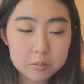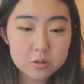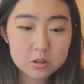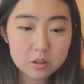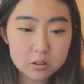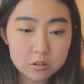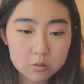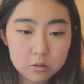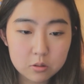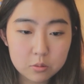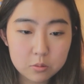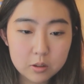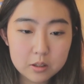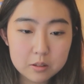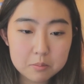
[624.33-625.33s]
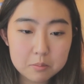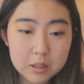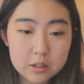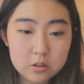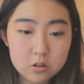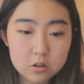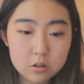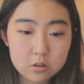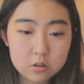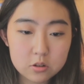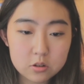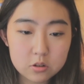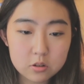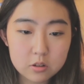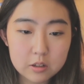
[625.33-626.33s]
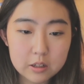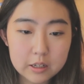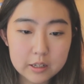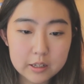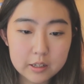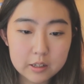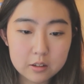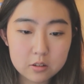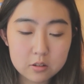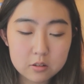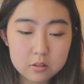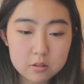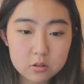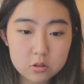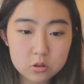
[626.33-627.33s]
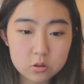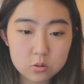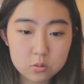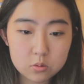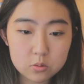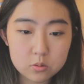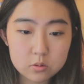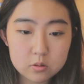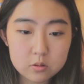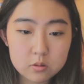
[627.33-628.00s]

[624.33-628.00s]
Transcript: I'm just gonna Google, what major should I choose?